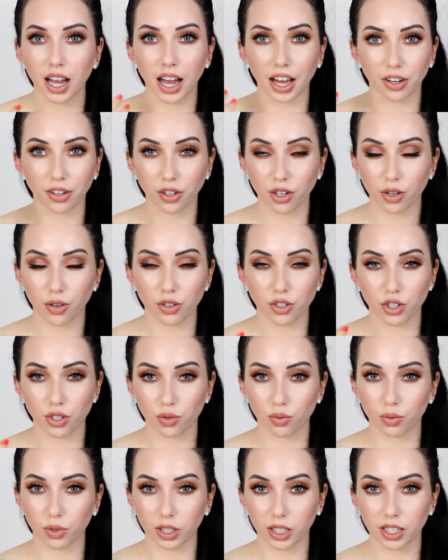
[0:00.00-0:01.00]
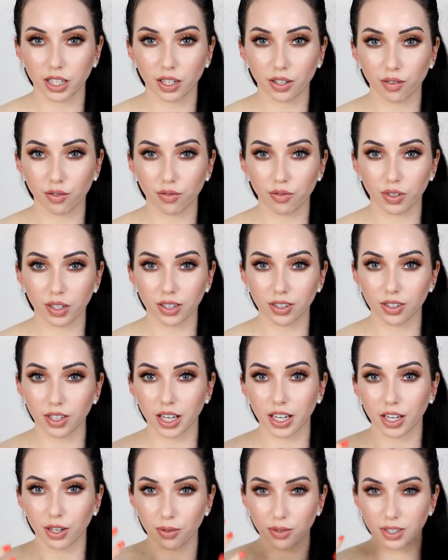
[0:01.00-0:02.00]
I don't know, it just really didn't feel
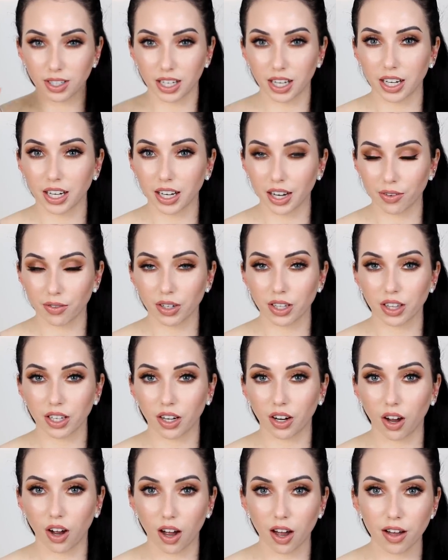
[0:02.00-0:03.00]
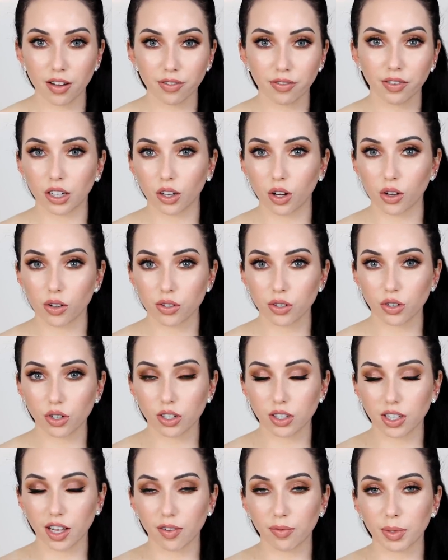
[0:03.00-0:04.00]
like it was getting everything off. And it also
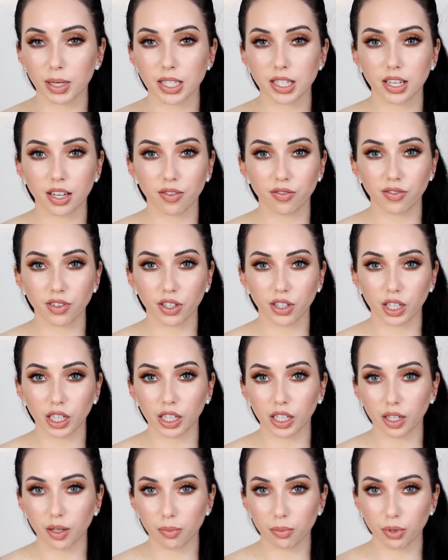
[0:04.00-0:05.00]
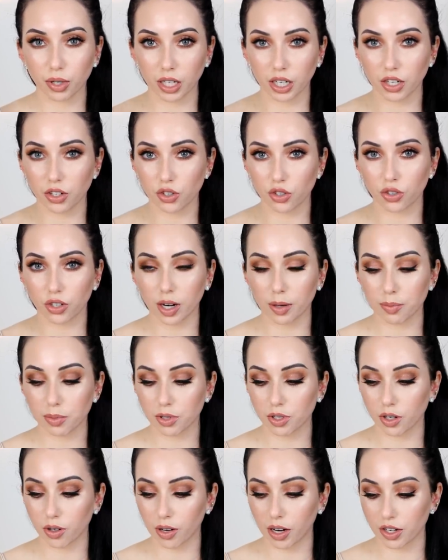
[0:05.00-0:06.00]
just left my skin feeling pretty stripped,
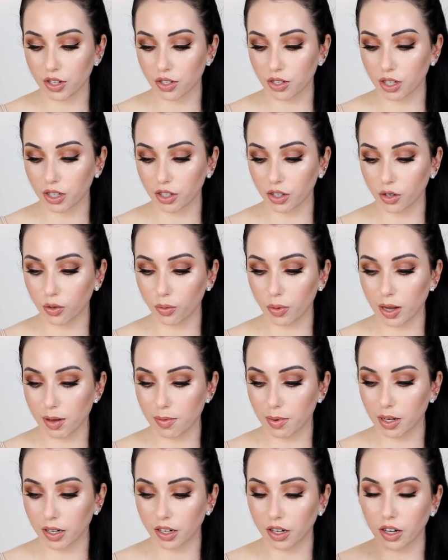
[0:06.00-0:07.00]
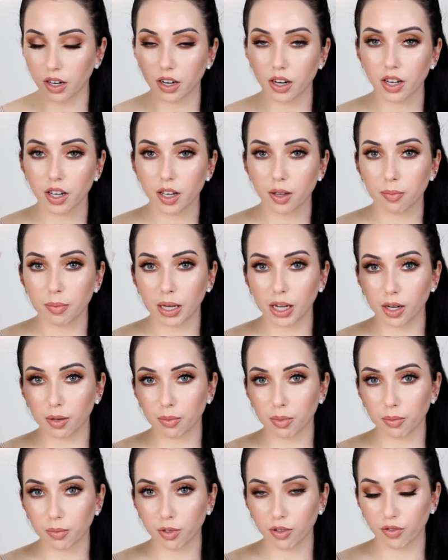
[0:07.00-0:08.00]
so I just think there are way better
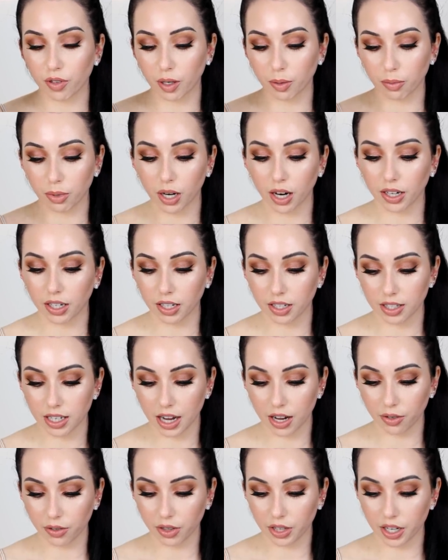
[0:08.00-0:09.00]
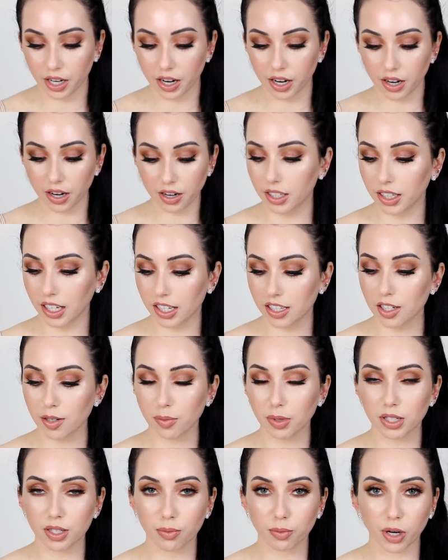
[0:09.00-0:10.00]
makeup removing products out there. Next
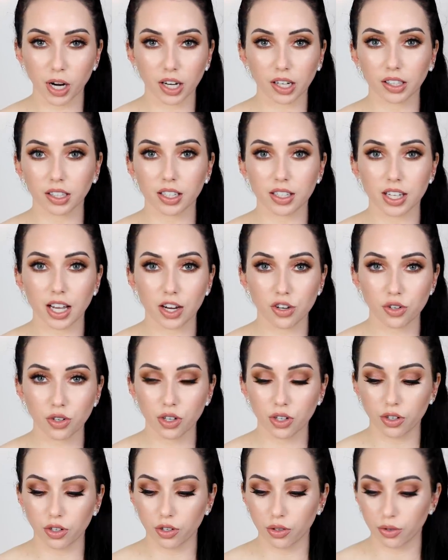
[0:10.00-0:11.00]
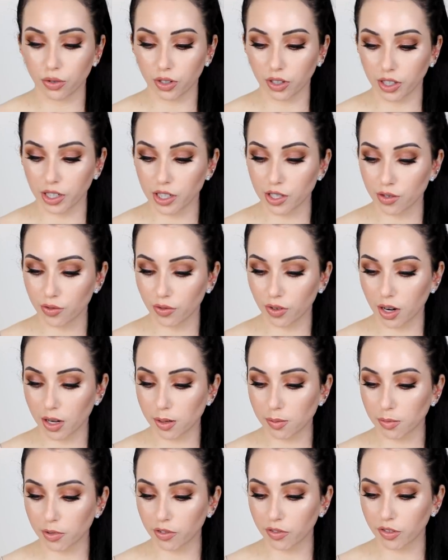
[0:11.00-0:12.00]
up is a product that's actually a new release
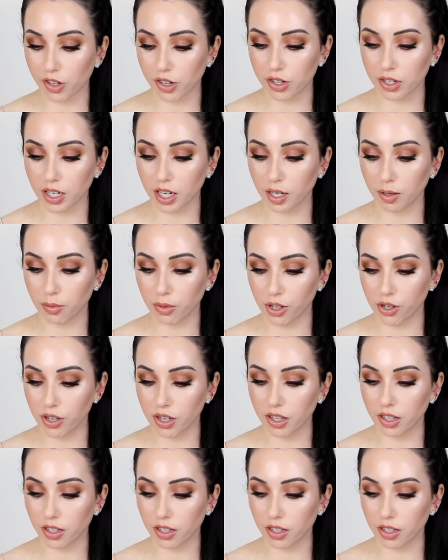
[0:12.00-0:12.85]
from First Aid Beauty.